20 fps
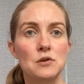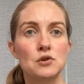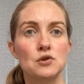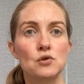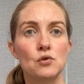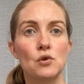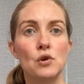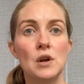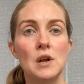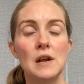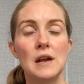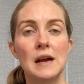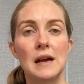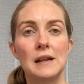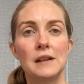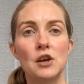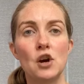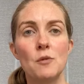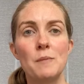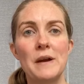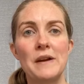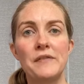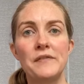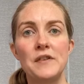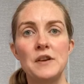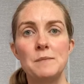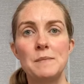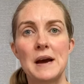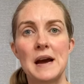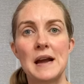So a little bit of
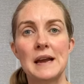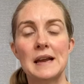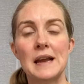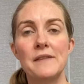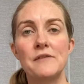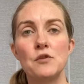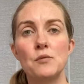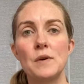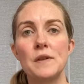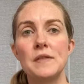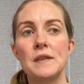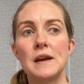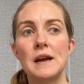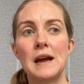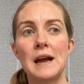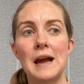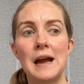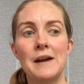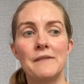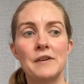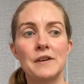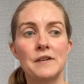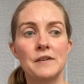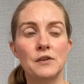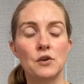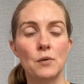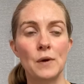feedback. Everyone that I have had,